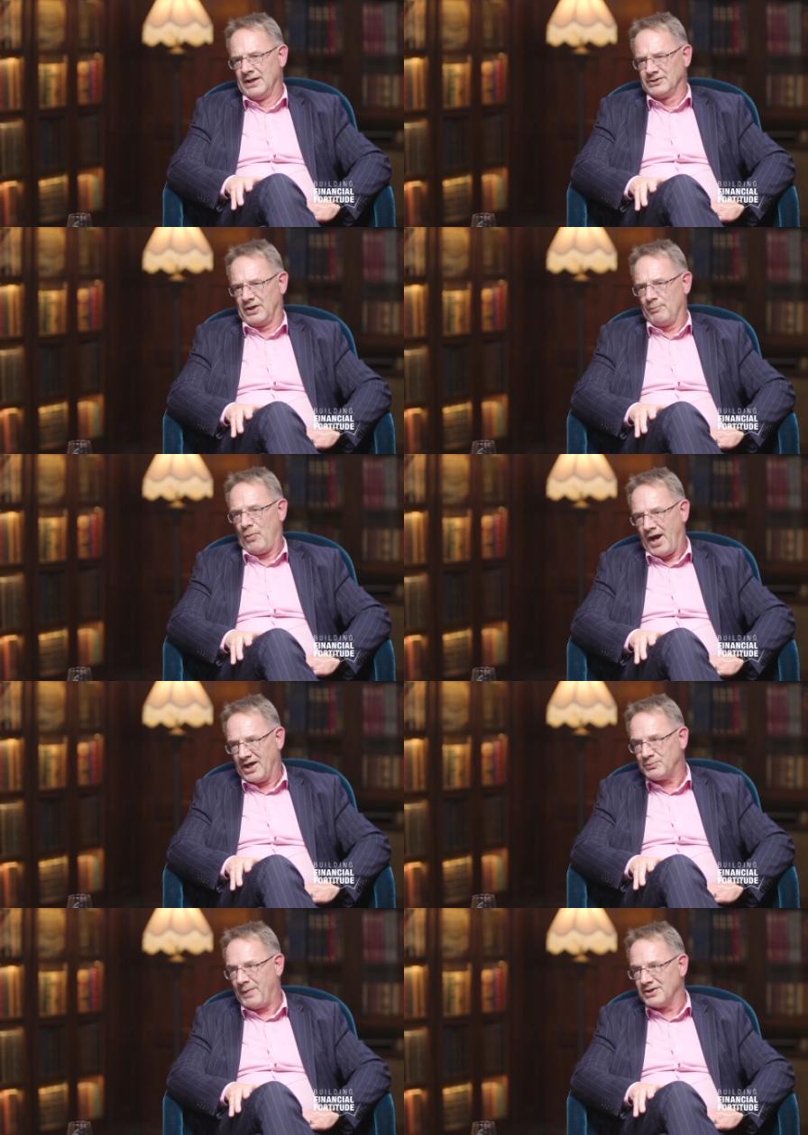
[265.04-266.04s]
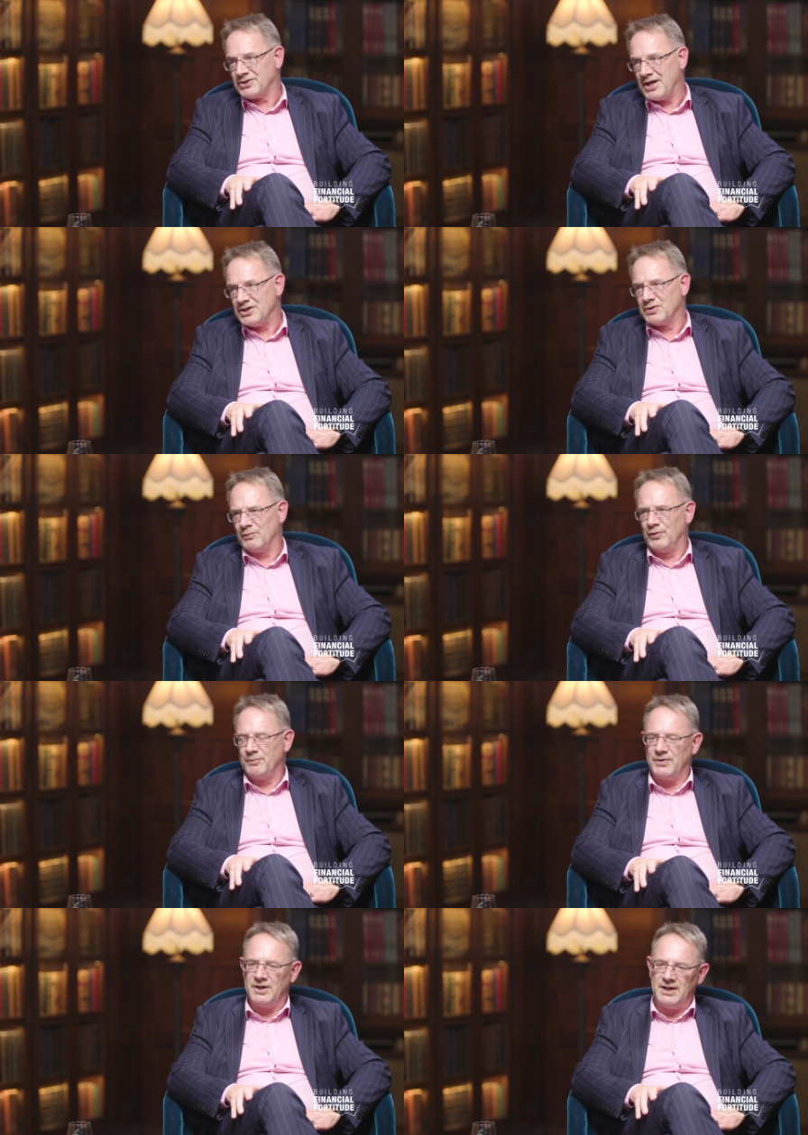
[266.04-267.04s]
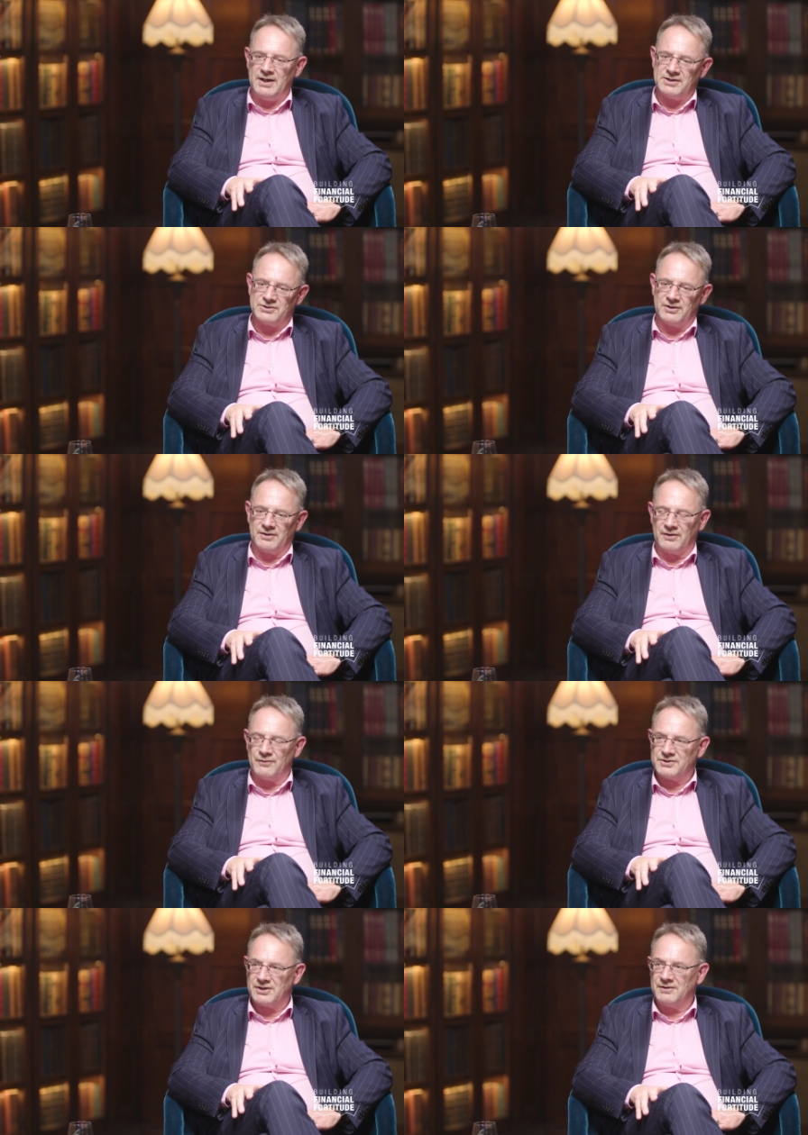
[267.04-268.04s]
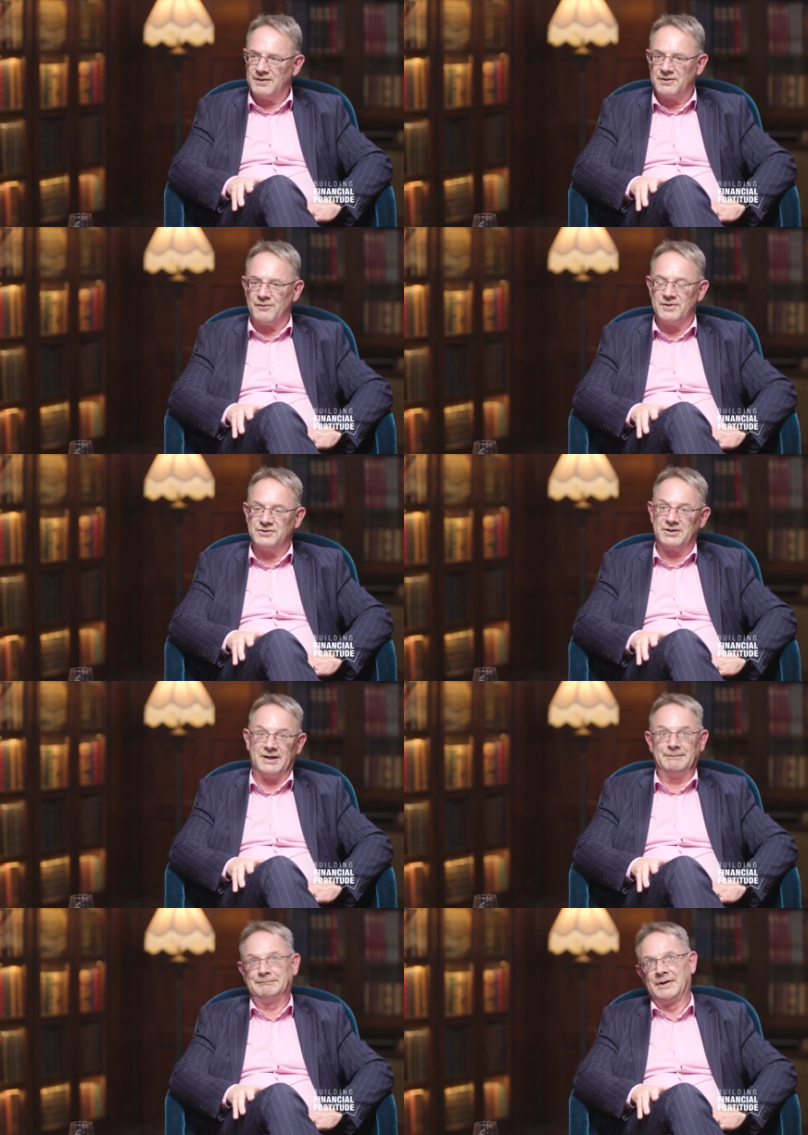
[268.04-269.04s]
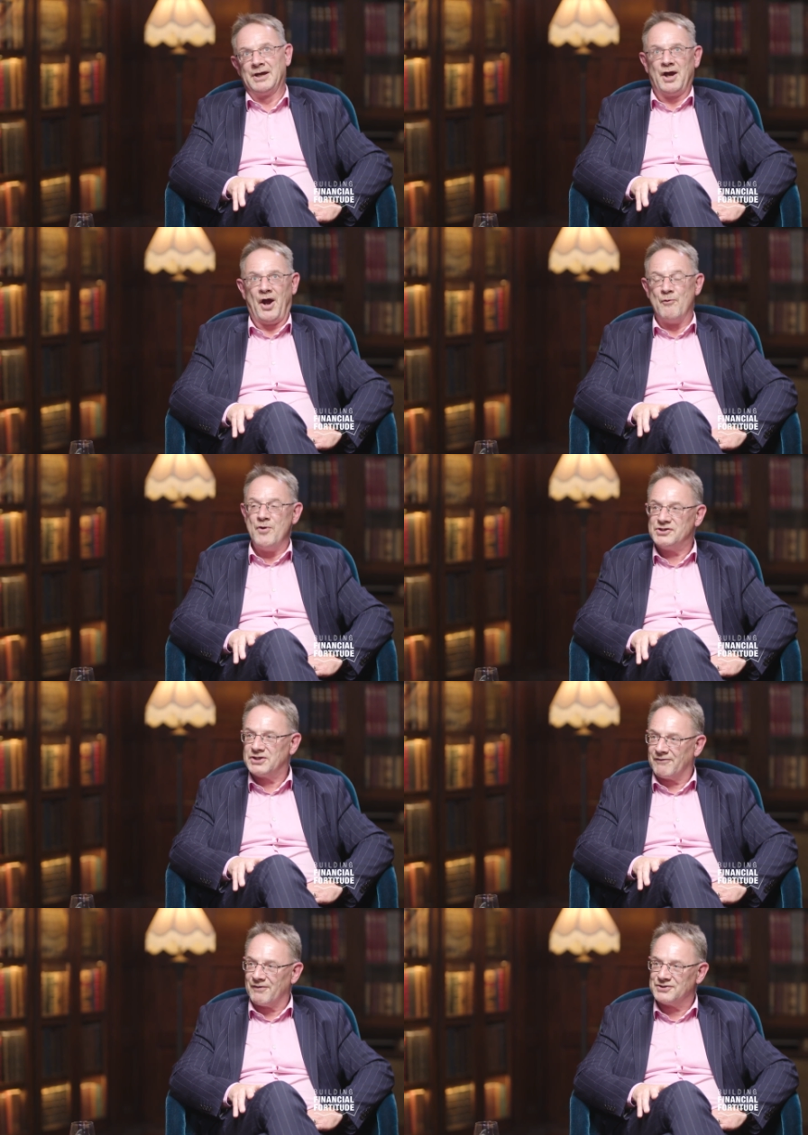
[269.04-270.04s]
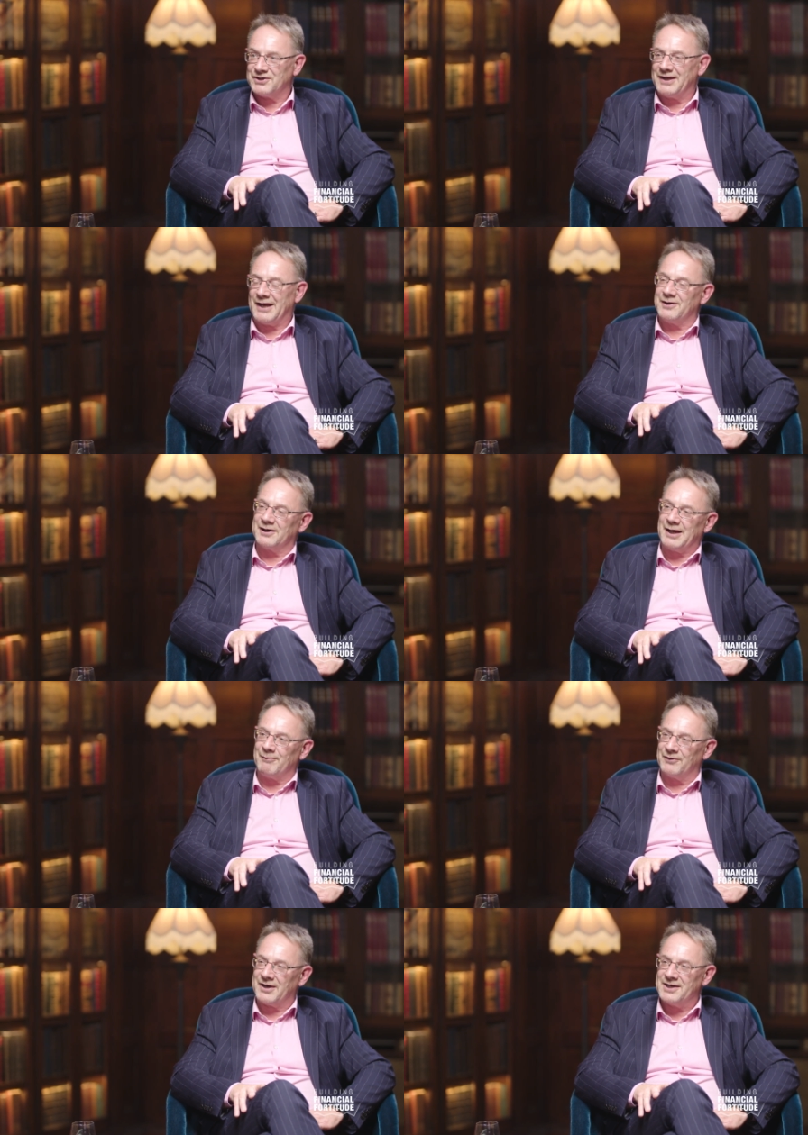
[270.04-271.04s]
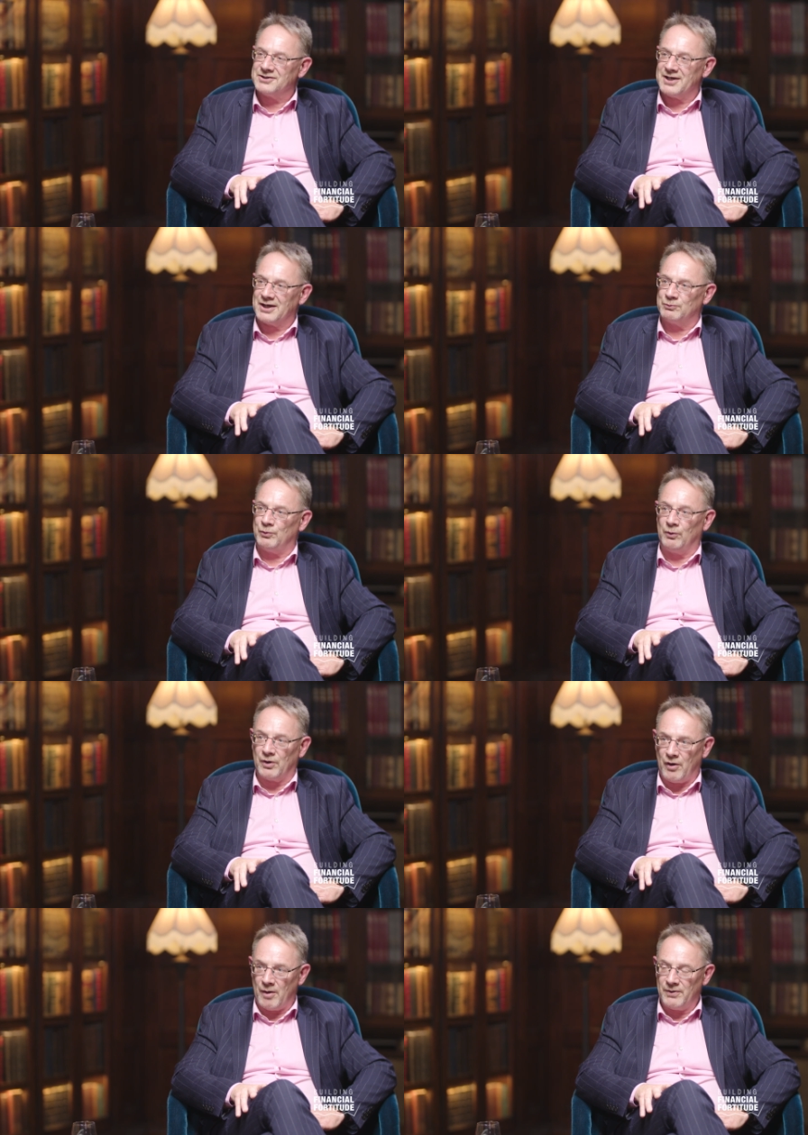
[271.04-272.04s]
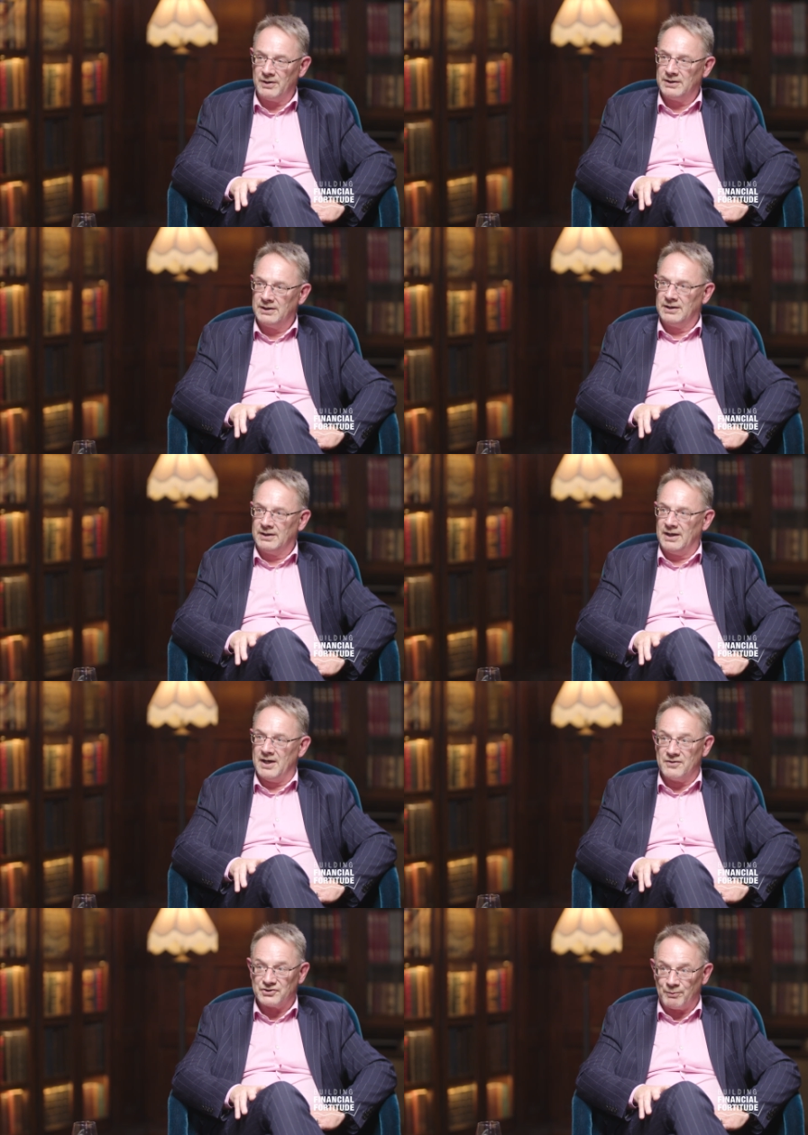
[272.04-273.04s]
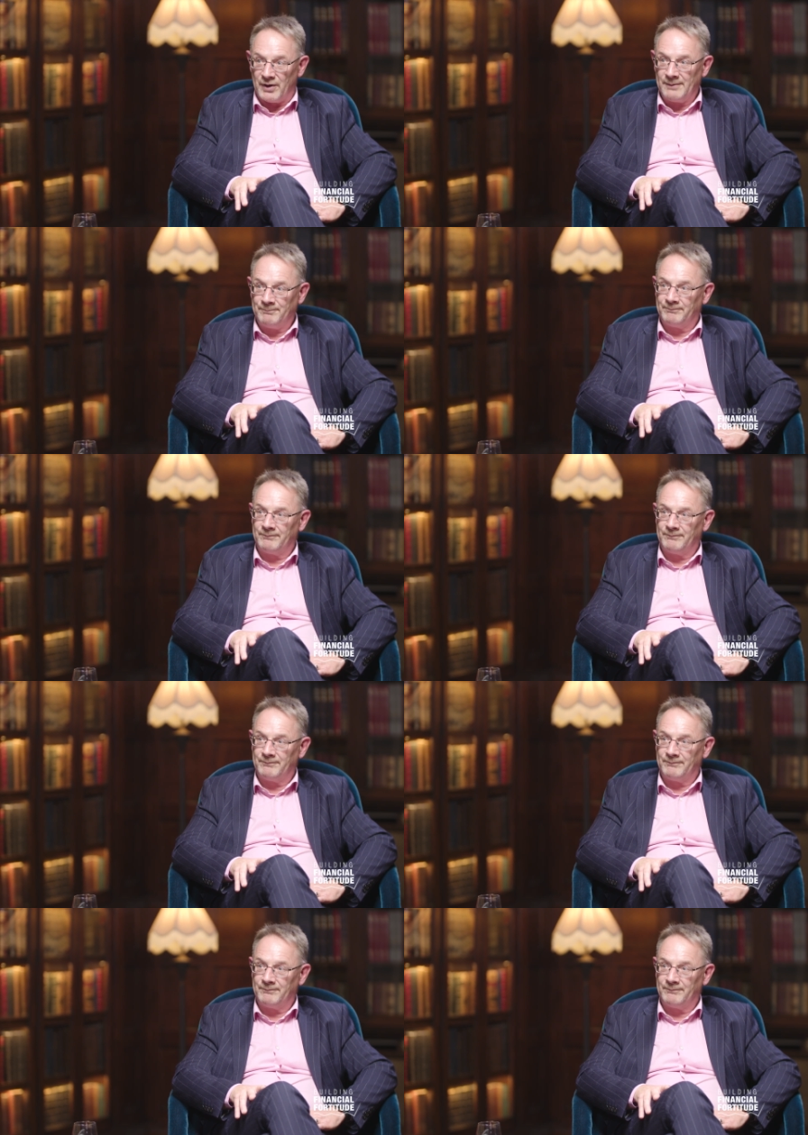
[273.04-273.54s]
So I think my expectation would be is that there is a risk, if I can say that capital gains tax will go up in the spring,